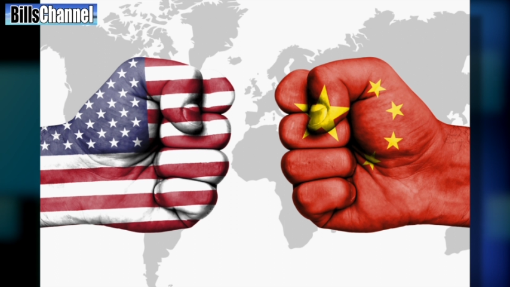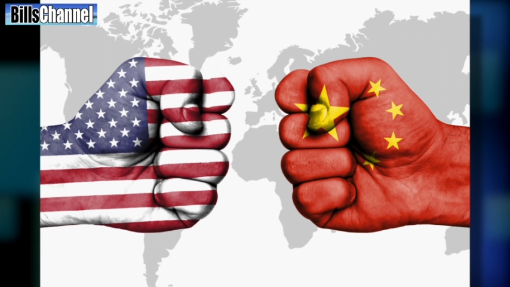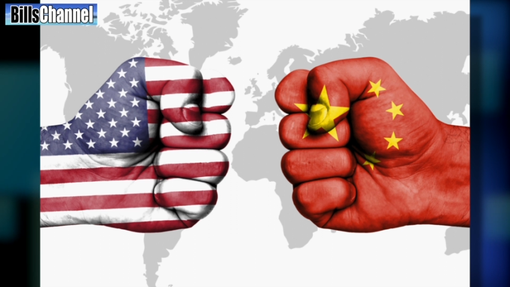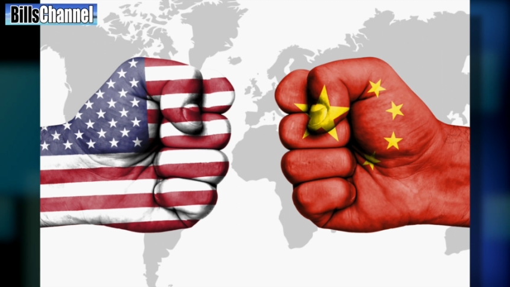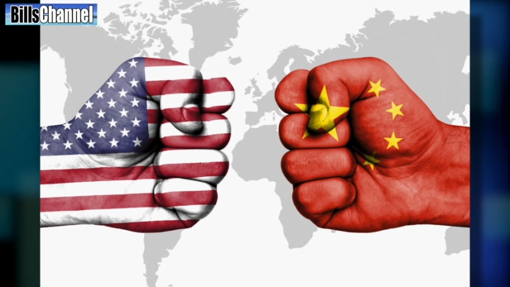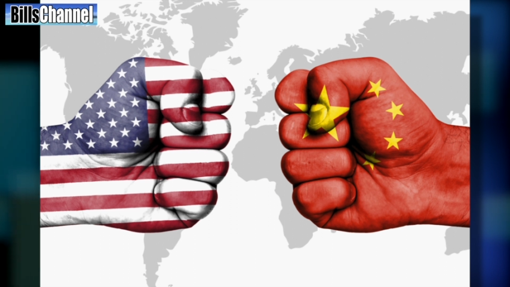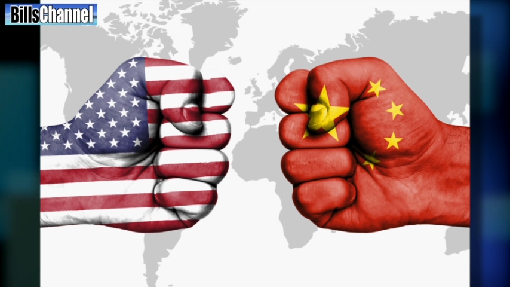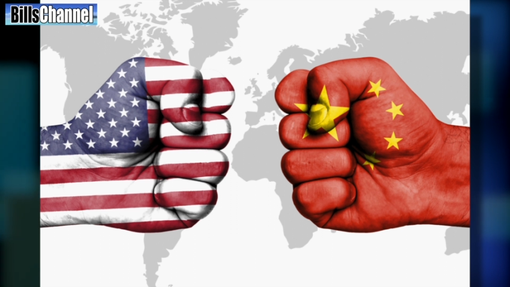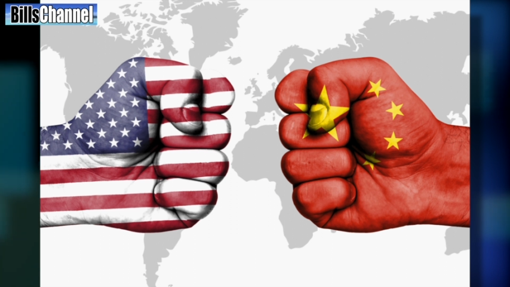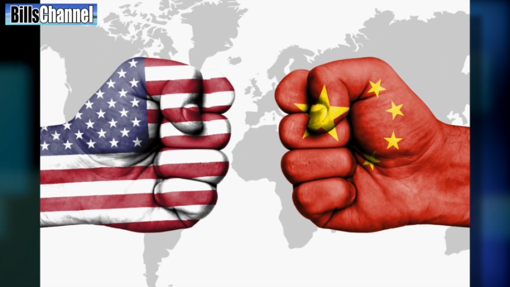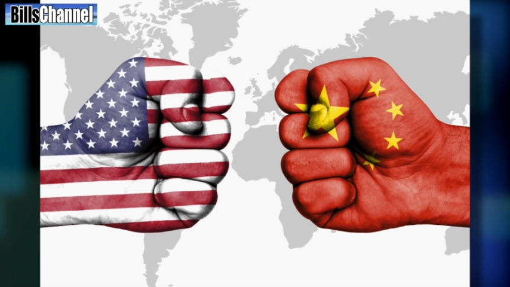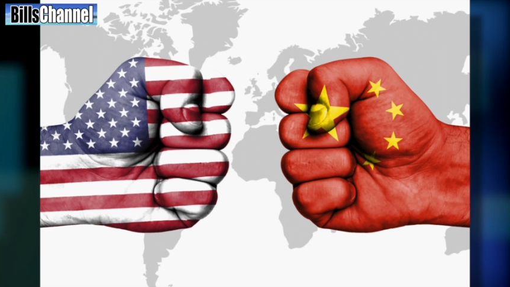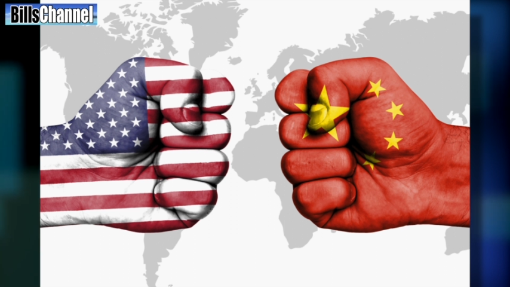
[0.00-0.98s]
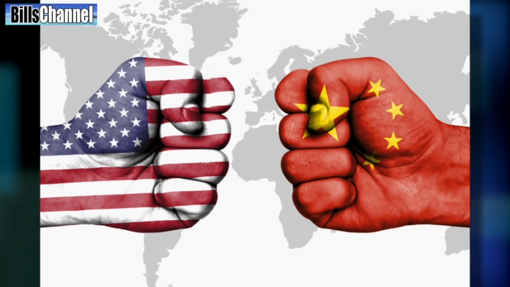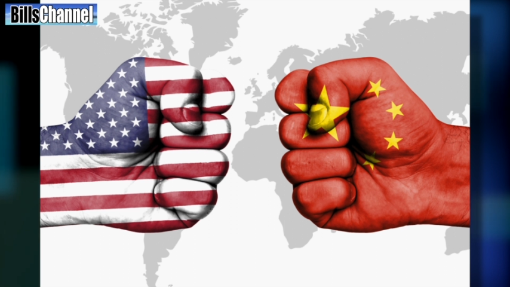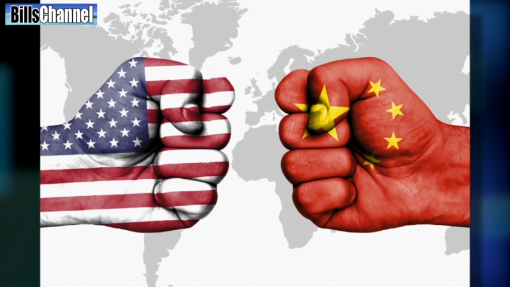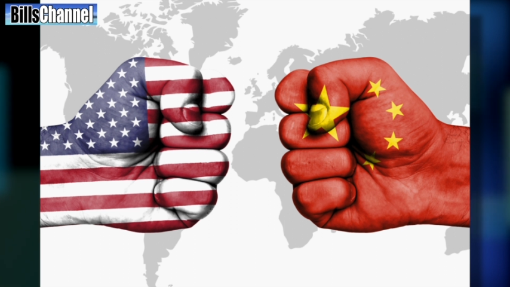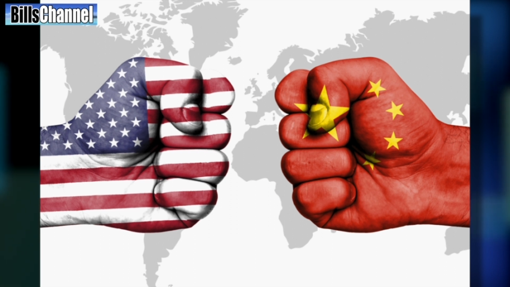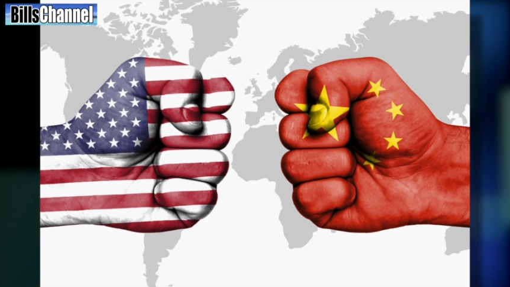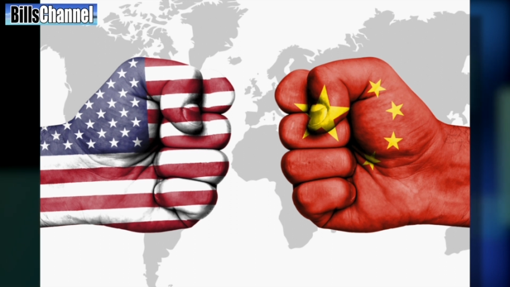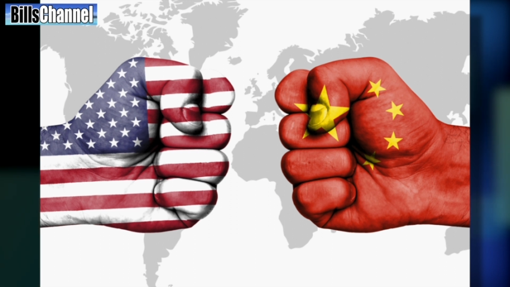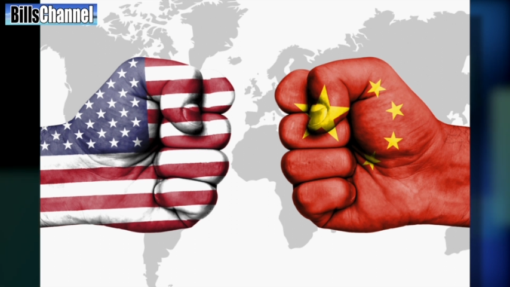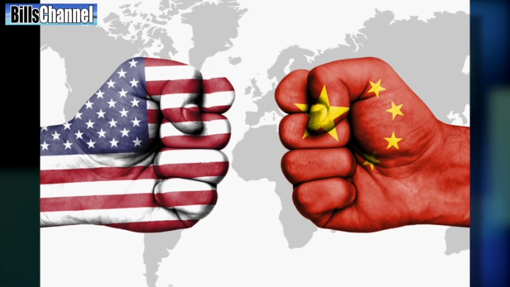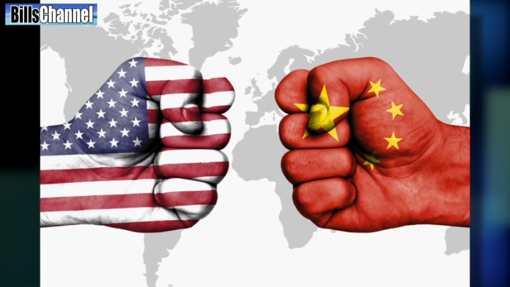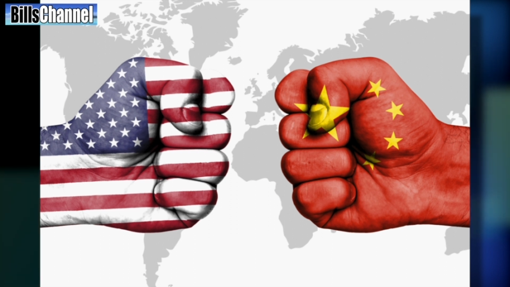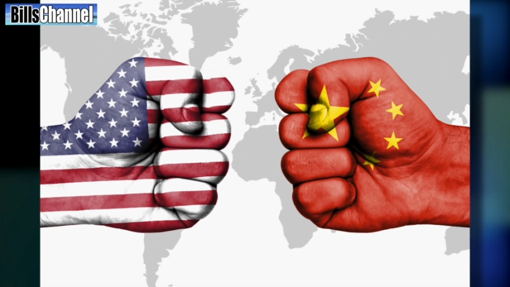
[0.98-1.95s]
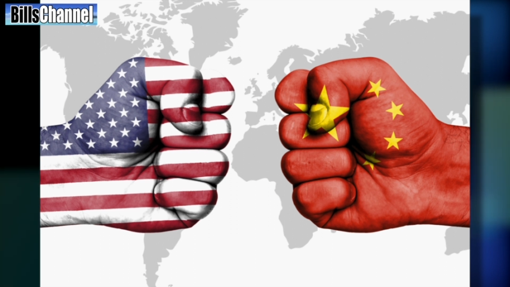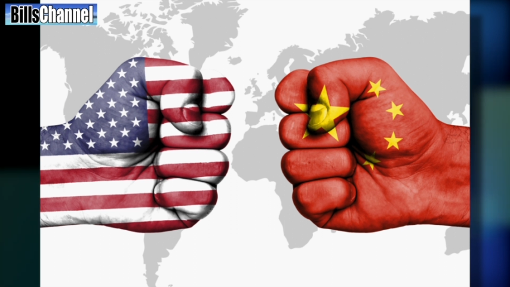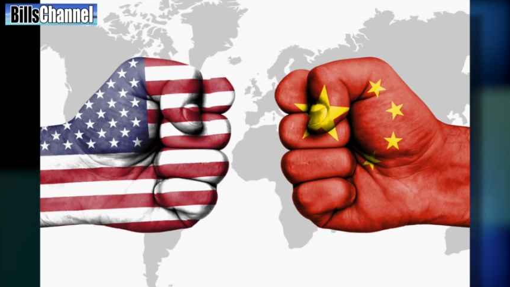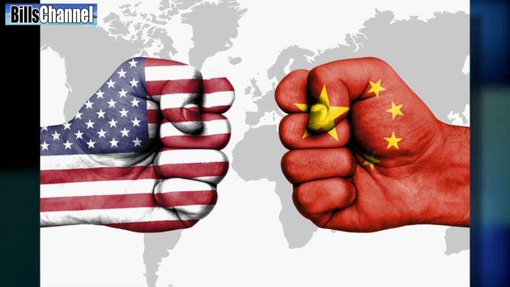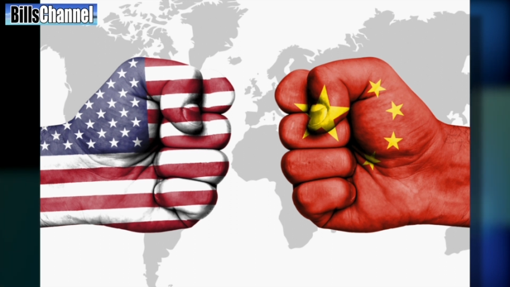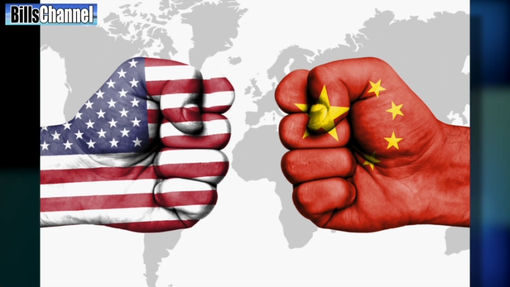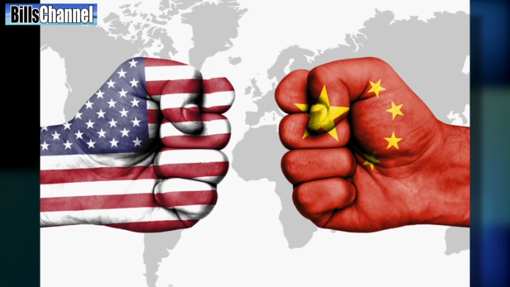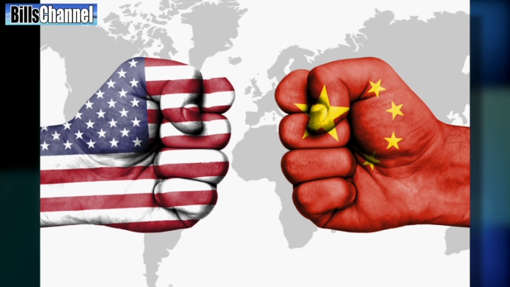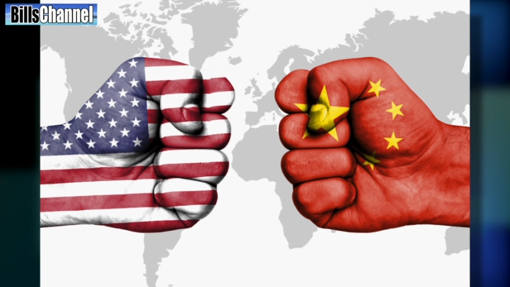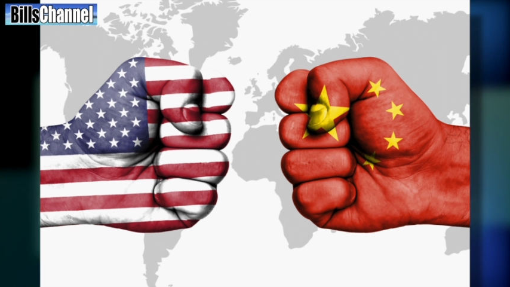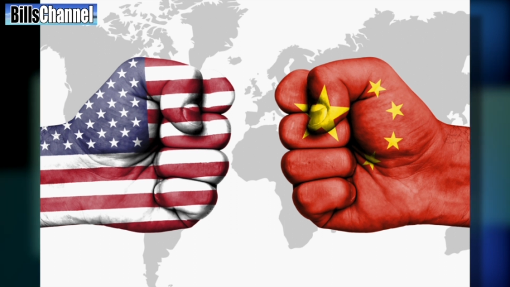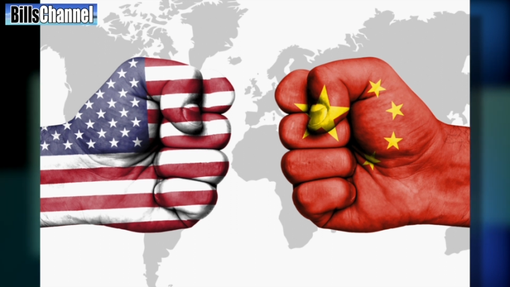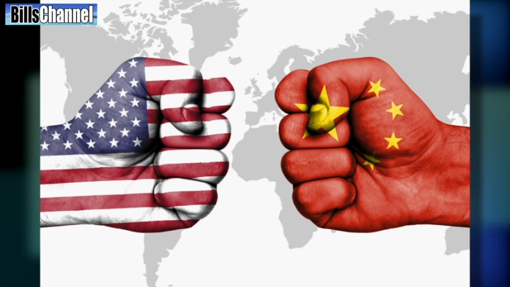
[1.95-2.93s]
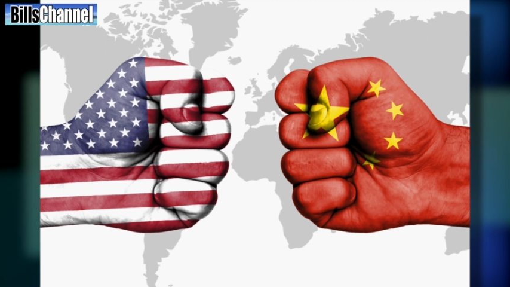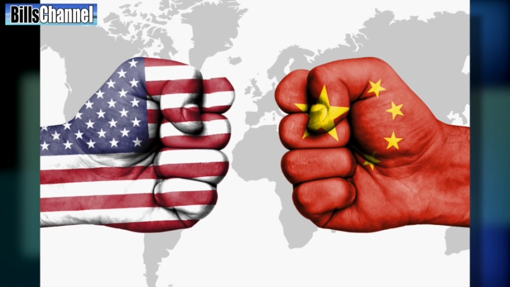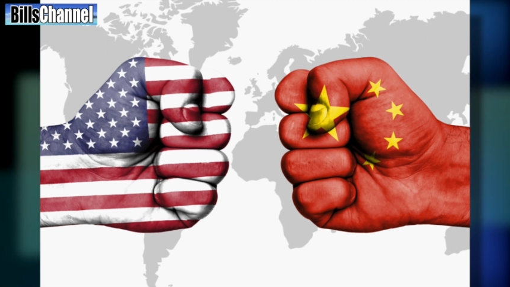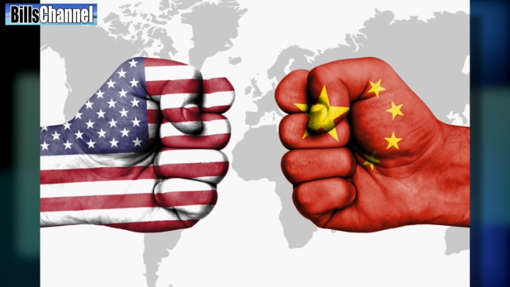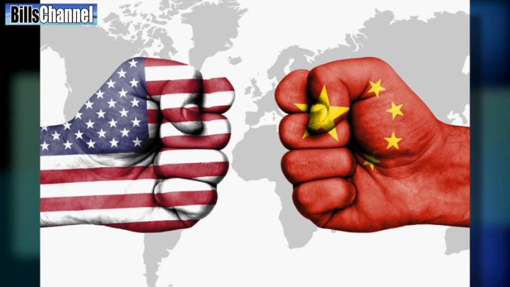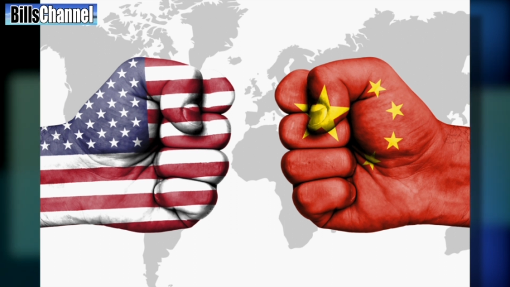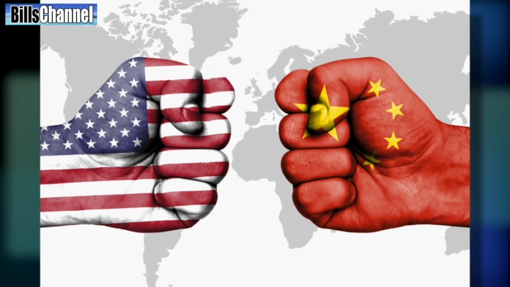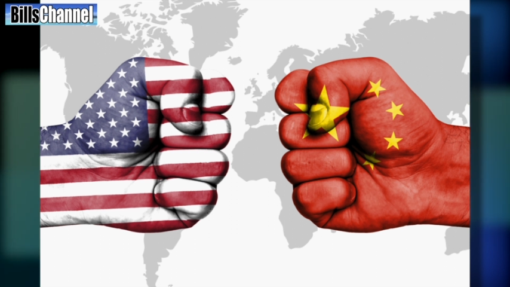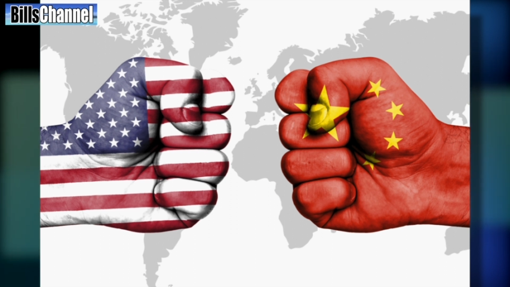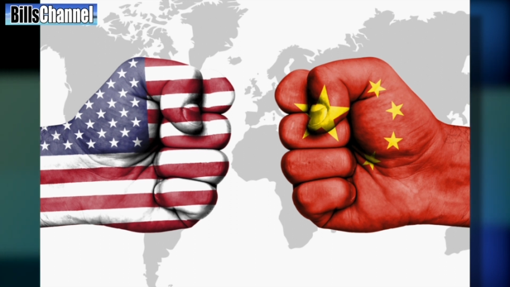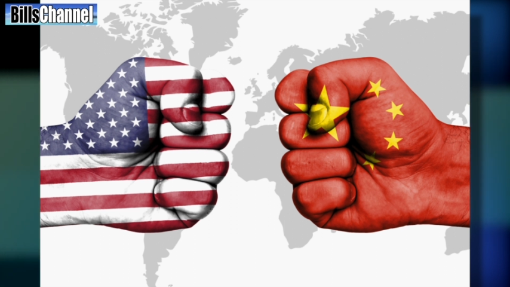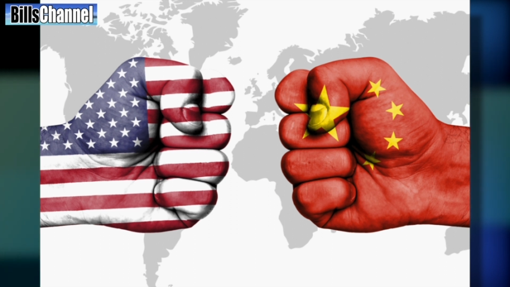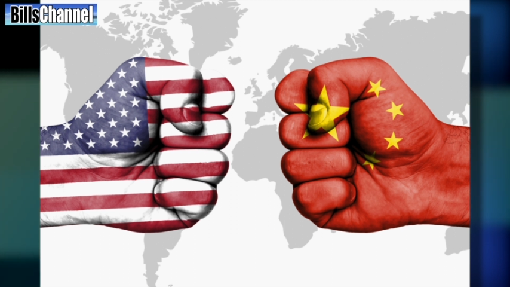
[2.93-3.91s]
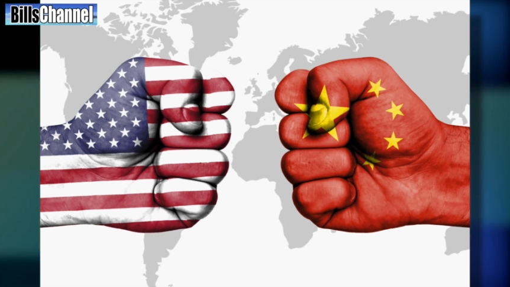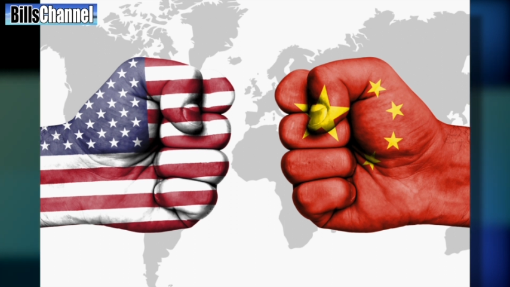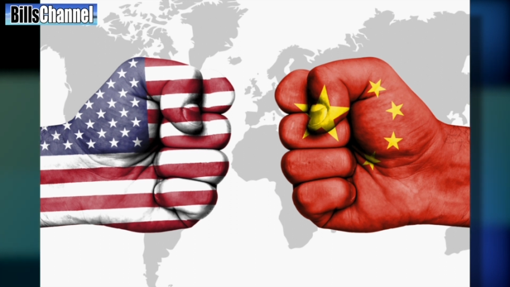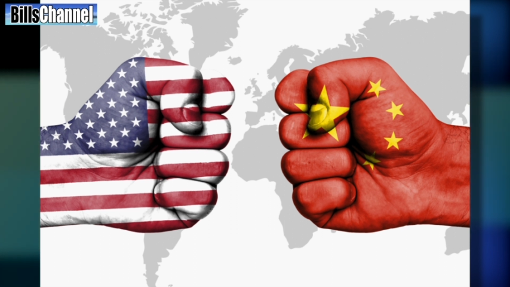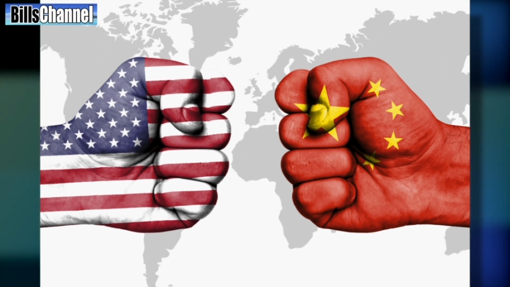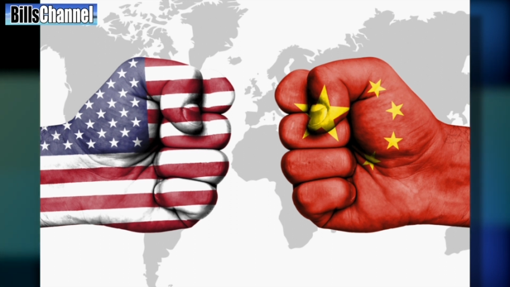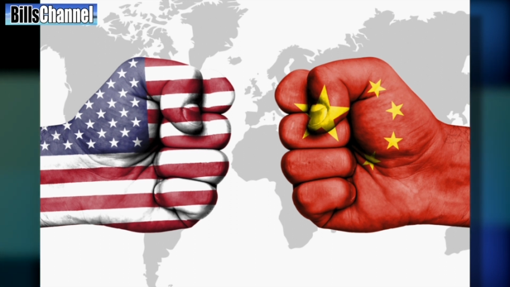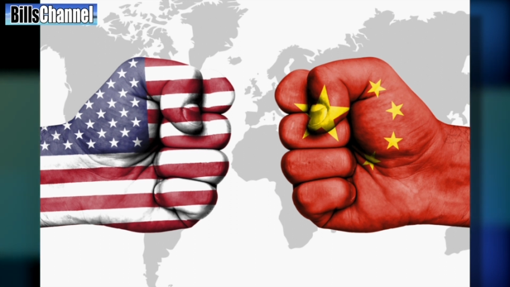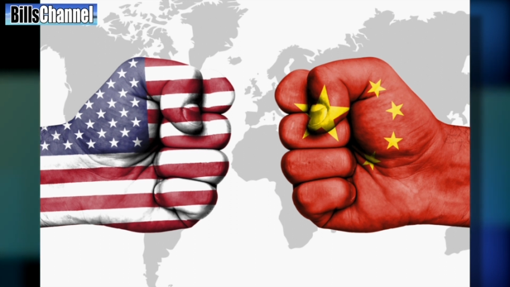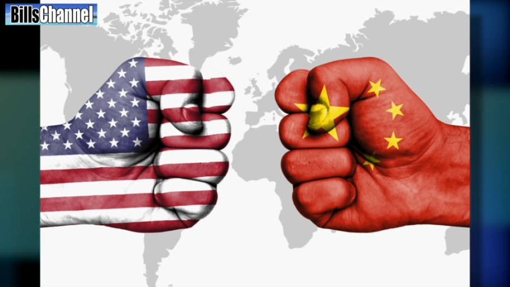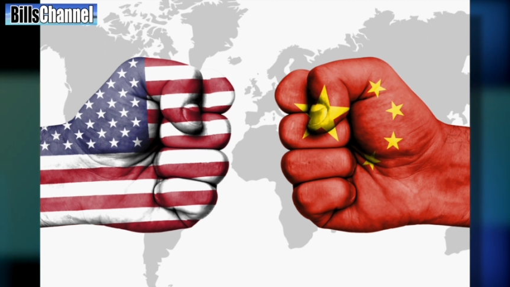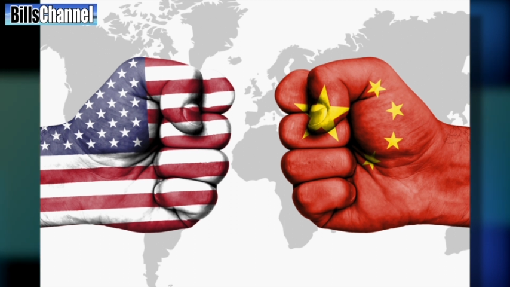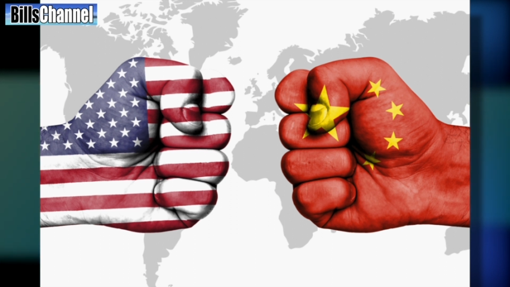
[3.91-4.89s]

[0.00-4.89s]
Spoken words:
No face is visible, so there are no lips to read.